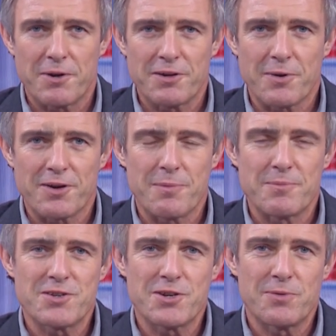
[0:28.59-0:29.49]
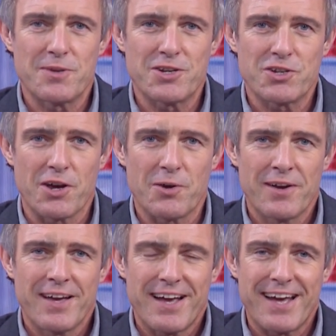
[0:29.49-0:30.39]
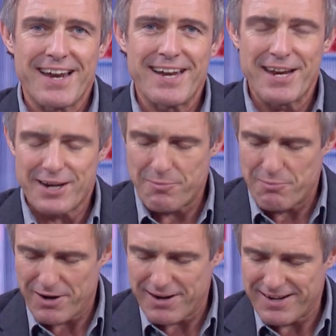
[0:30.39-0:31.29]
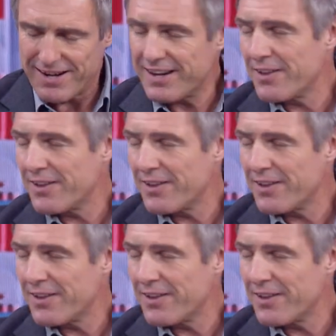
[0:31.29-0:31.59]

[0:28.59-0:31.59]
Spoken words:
Please welcome to the show Nick Blair. Nick,